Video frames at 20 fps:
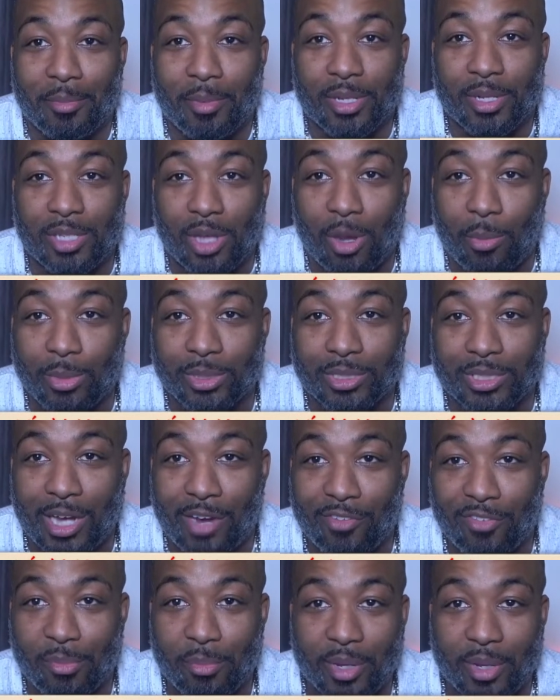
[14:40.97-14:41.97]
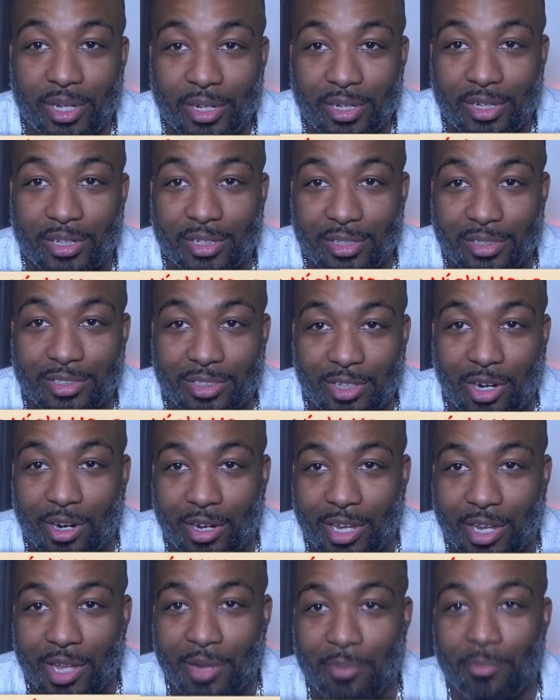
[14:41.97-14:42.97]
It's almost time for me to
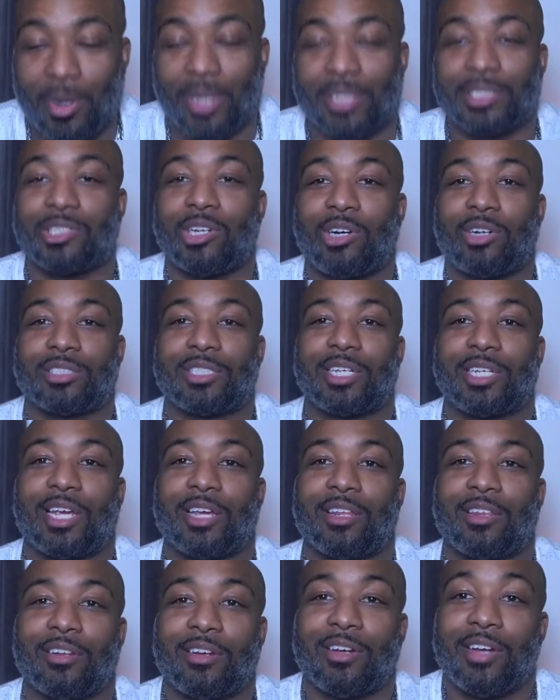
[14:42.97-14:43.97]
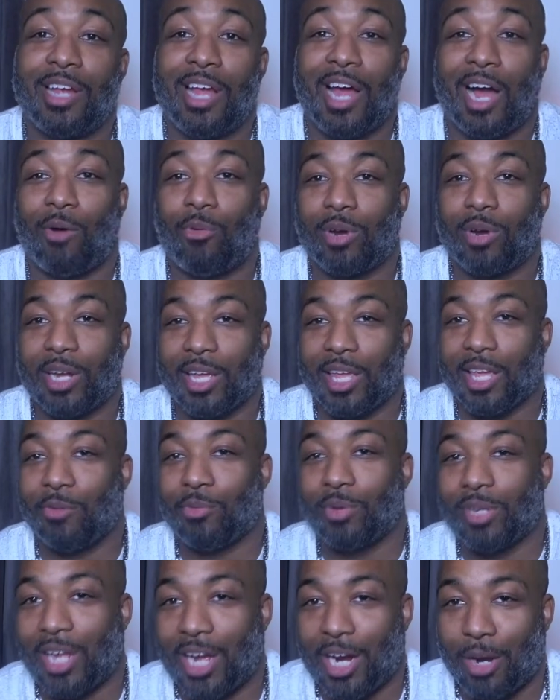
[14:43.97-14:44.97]
start getting my song together. I want to get
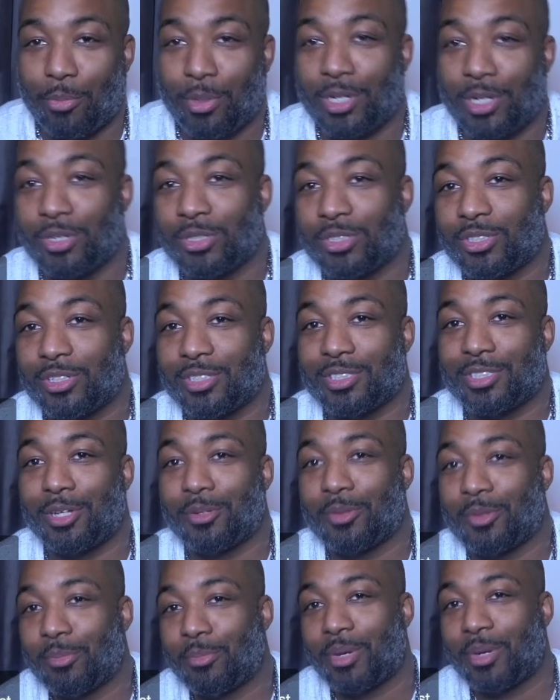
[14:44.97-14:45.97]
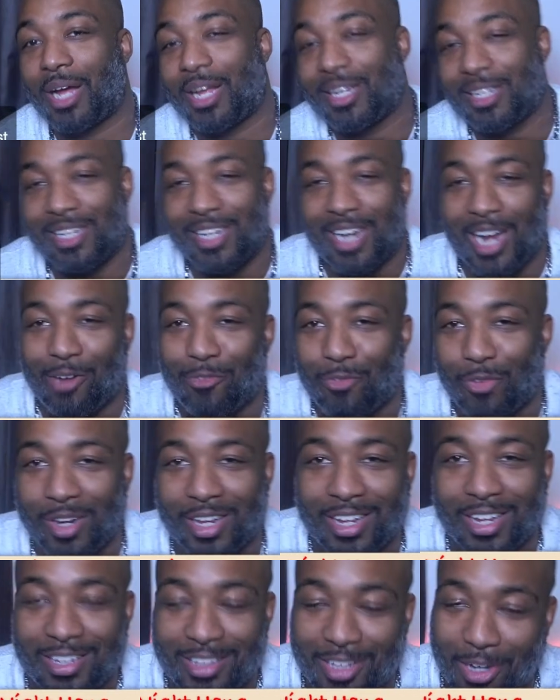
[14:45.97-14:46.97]
with like a producer or something, but I did not
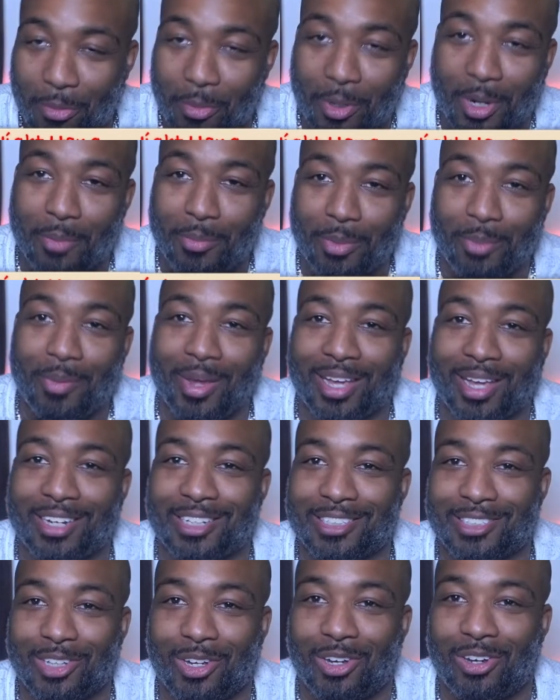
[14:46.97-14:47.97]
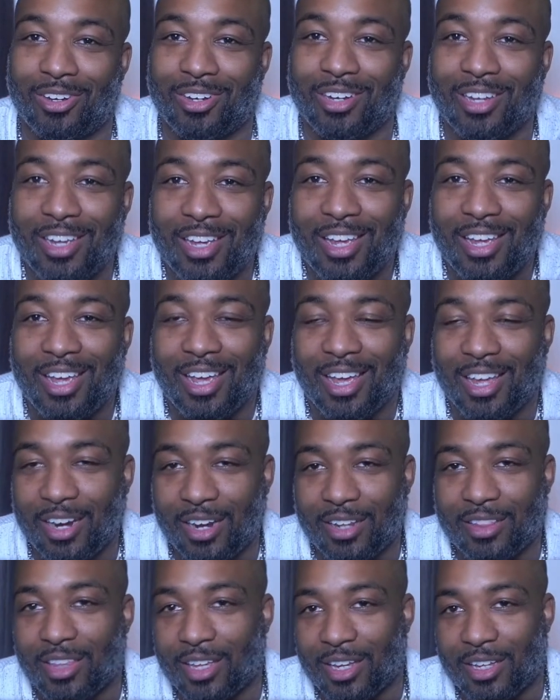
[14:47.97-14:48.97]
forget that I'm going to be making a song. And
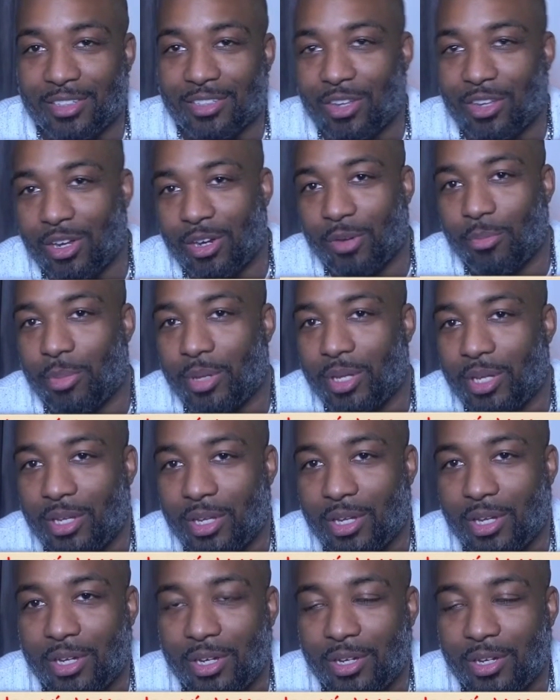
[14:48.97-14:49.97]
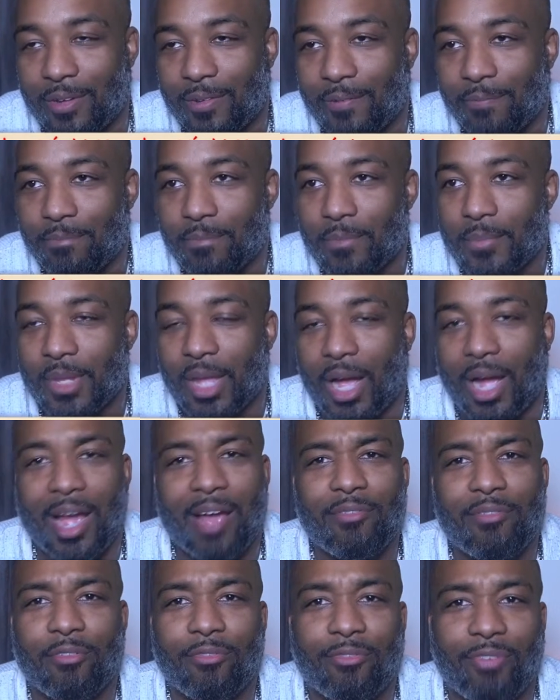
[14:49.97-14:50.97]
I think it's going to be, I
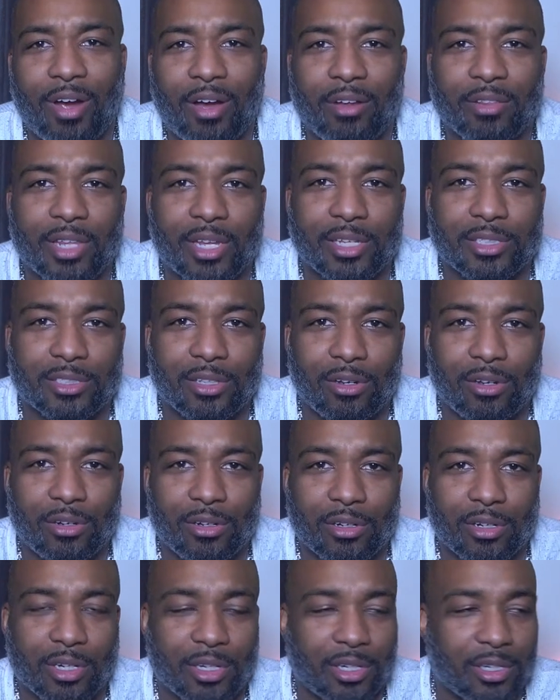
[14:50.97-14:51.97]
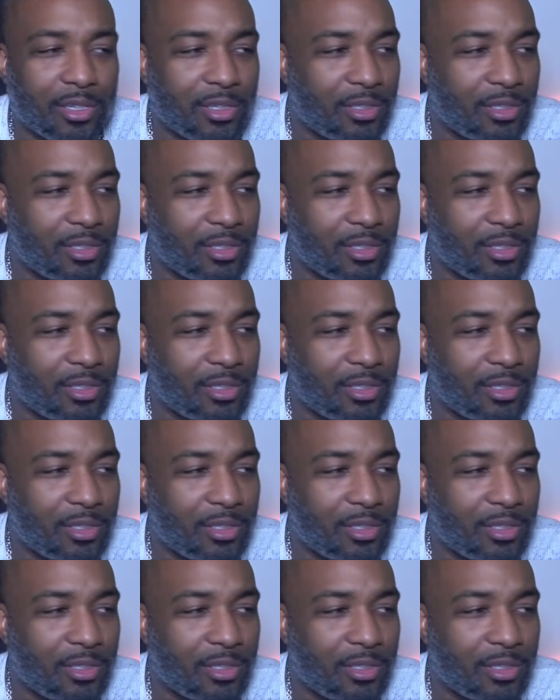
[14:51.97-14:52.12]
haven't found that song,